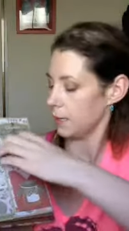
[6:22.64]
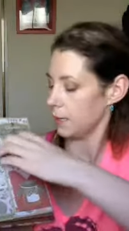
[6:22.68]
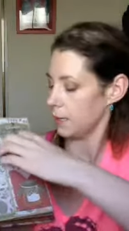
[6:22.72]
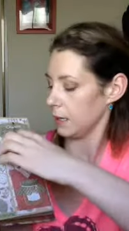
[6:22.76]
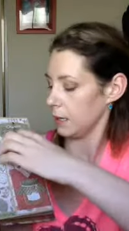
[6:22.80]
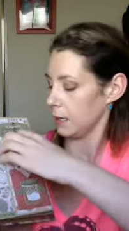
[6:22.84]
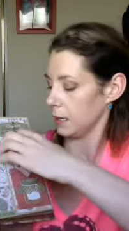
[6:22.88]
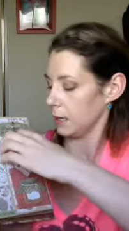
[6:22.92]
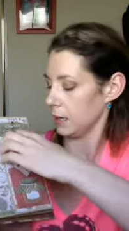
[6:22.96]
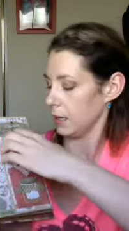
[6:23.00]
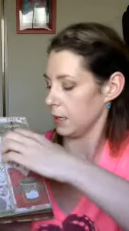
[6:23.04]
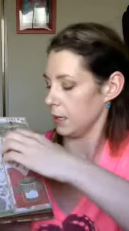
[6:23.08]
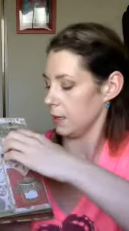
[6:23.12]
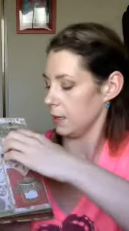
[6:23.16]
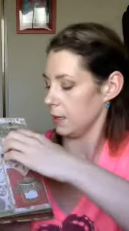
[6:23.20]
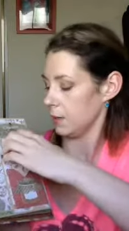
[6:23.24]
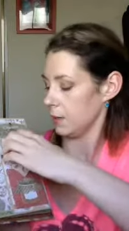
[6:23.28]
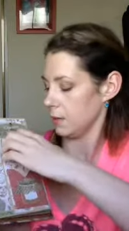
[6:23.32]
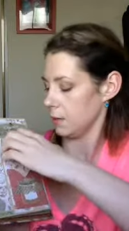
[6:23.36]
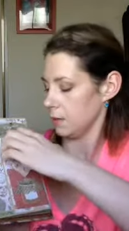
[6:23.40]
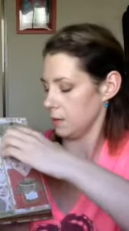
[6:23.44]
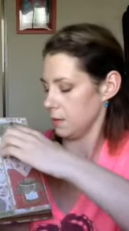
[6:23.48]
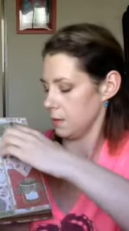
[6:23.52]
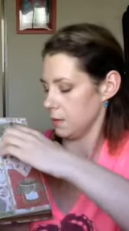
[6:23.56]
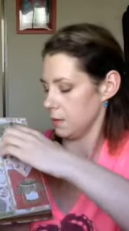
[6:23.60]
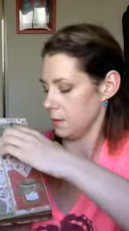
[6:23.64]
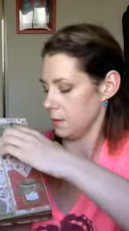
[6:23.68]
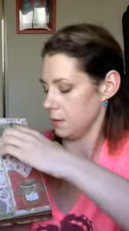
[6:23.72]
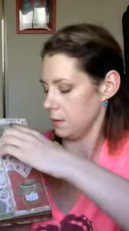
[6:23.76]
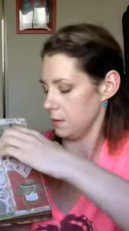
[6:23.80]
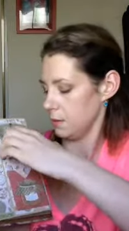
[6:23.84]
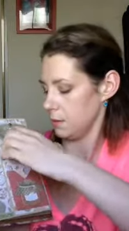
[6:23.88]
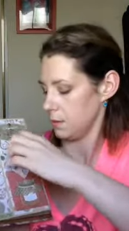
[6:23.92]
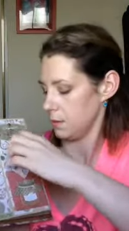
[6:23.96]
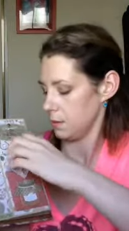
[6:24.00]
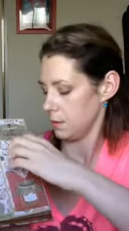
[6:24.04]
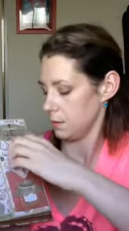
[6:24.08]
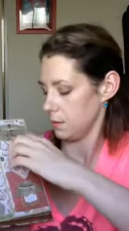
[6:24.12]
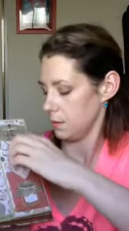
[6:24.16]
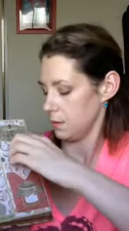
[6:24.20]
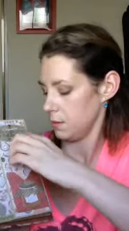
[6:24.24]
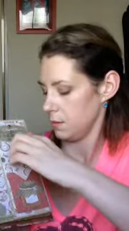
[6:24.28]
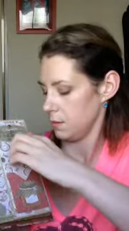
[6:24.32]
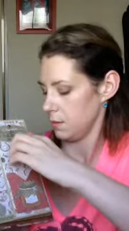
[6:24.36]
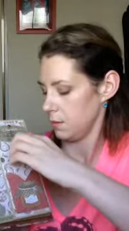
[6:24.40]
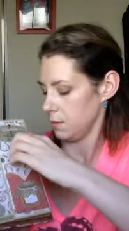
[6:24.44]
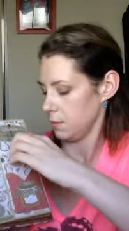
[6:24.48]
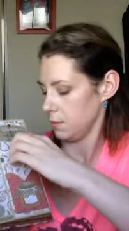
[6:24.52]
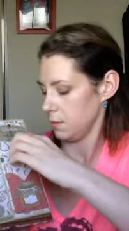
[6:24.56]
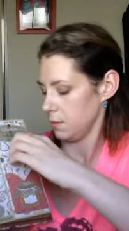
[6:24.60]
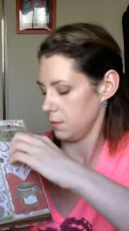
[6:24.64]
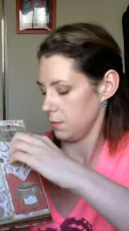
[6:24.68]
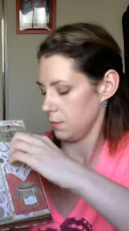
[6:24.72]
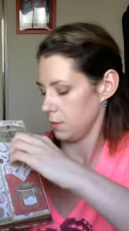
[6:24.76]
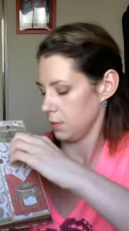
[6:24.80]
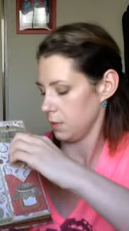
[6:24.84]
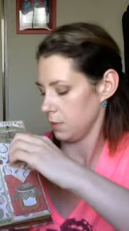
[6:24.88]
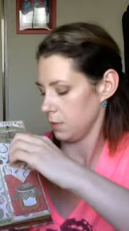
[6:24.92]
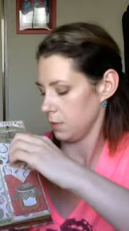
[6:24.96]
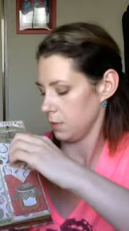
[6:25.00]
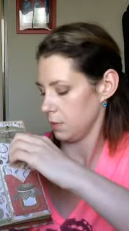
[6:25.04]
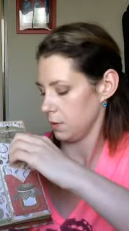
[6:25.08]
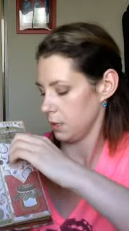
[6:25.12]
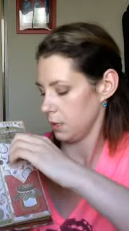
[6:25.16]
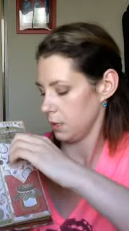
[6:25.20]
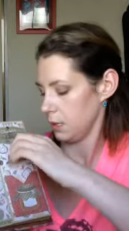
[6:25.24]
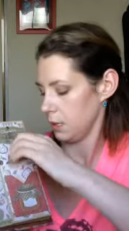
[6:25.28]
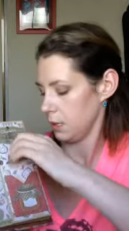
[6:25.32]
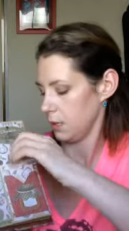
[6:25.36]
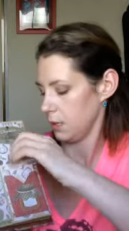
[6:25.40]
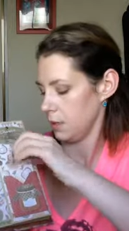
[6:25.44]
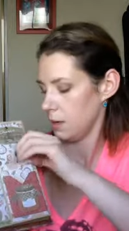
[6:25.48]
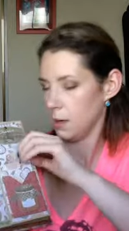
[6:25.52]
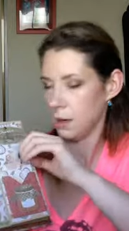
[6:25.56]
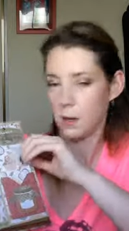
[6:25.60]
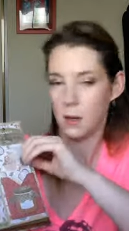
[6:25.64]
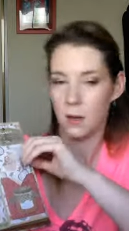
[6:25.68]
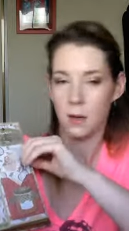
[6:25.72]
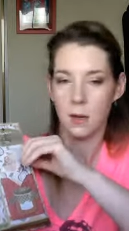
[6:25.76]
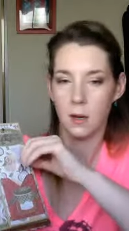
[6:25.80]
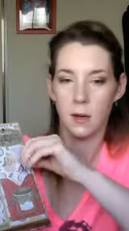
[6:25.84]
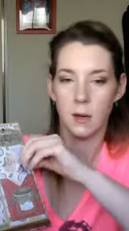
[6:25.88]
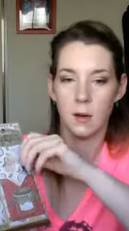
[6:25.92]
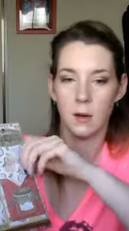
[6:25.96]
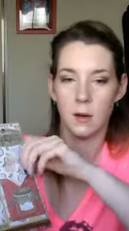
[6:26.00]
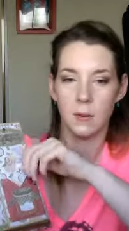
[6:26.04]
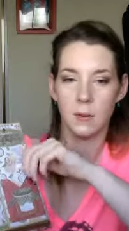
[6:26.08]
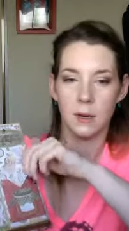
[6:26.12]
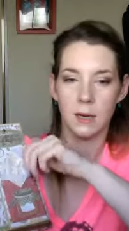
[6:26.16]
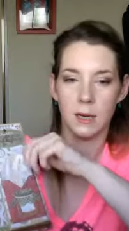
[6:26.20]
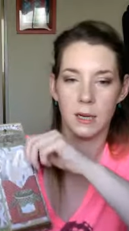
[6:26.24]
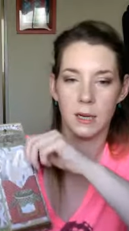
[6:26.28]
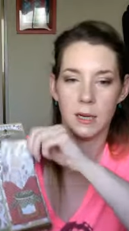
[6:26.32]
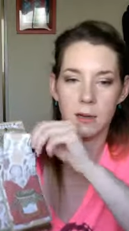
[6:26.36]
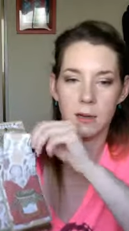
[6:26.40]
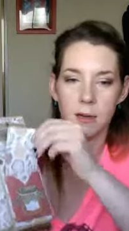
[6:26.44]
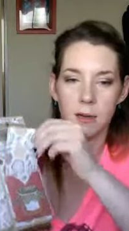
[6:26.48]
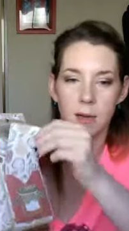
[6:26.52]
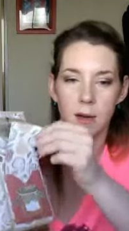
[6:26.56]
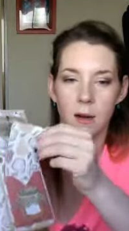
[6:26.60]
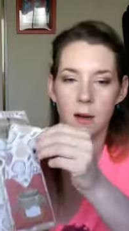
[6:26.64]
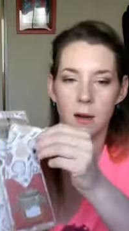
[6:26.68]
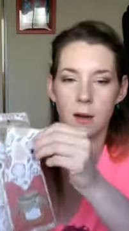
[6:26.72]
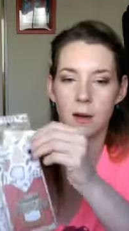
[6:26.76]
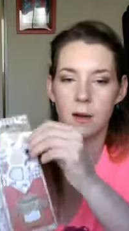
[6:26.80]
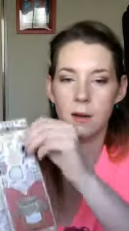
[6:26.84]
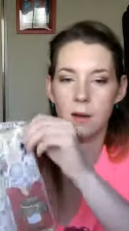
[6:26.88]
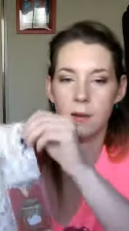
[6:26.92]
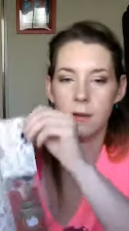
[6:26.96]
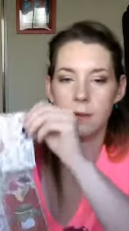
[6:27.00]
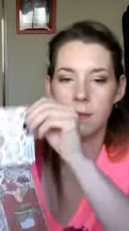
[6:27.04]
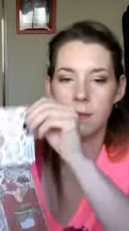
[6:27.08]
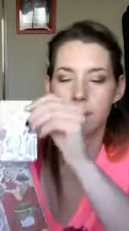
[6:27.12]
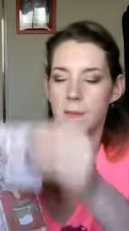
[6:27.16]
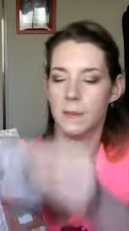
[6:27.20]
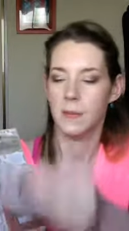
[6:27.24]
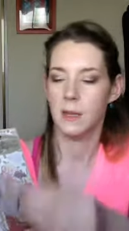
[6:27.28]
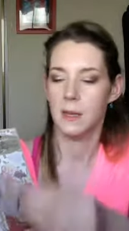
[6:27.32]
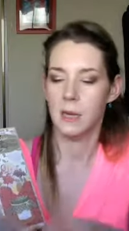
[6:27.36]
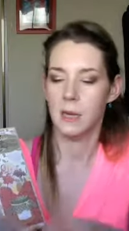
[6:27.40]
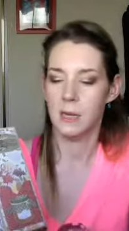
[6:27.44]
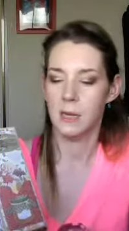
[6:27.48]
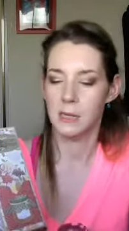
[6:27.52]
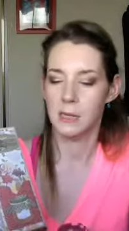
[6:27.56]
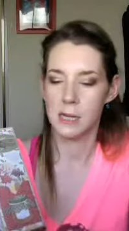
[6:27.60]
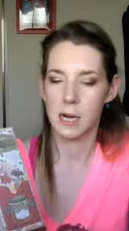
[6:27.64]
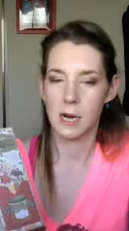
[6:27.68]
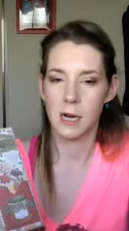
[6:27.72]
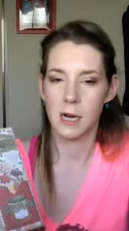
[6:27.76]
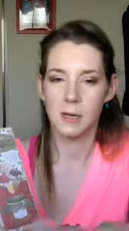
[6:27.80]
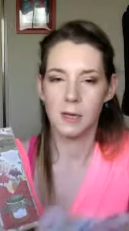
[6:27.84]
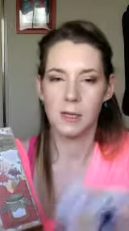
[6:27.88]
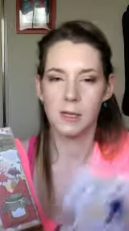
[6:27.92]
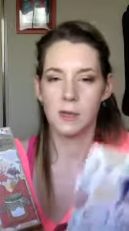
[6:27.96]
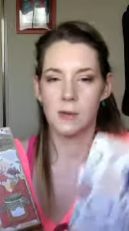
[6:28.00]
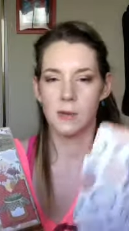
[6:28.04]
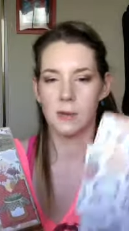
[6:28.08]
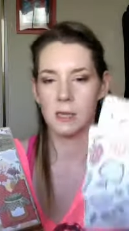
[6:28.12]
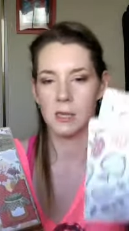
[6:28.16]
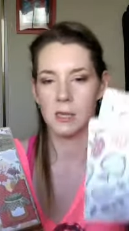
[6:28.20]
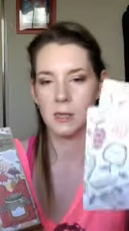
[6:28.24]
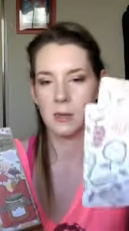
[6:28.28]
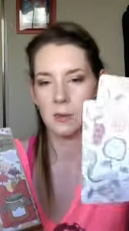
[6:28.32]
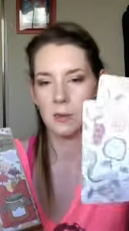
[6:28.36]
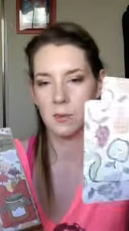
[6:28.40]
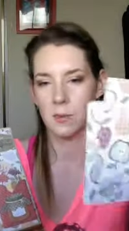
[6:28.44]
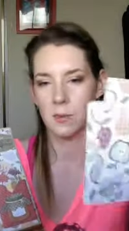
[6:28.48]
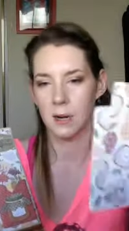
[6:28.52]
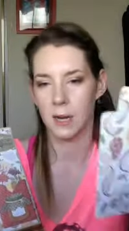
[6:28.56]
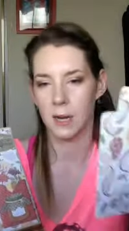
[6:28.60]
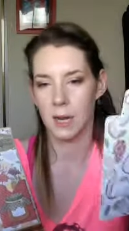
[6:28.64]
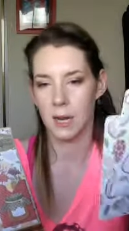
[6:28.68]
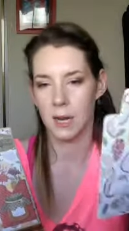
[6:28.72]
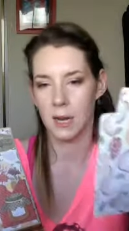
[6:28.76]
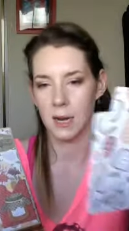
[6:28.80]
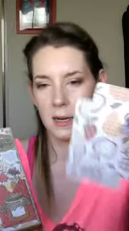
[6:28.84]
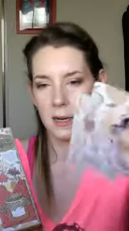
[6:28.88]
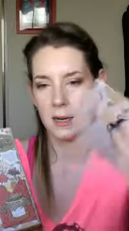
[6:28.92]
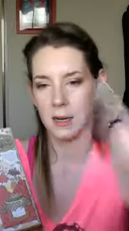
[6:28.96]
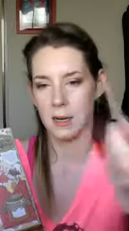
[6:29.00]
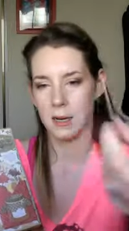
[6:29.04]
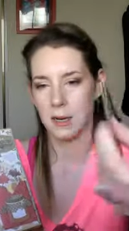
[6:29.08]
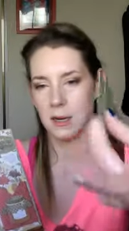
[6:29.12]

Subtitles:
Like here. Sorry. But here they are. It's hard to do this with one hand.